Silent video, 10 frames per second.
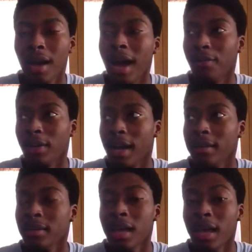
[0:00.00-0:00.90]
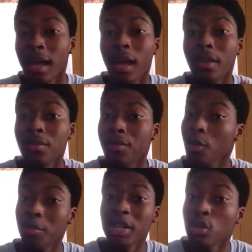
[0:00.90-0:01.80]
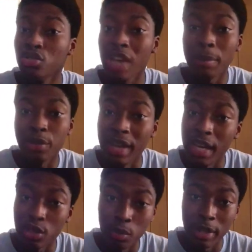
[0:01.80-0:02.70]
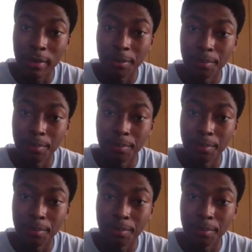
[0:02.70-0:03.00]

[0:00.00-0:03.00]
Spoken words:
I forgot. There will be no chapter next week.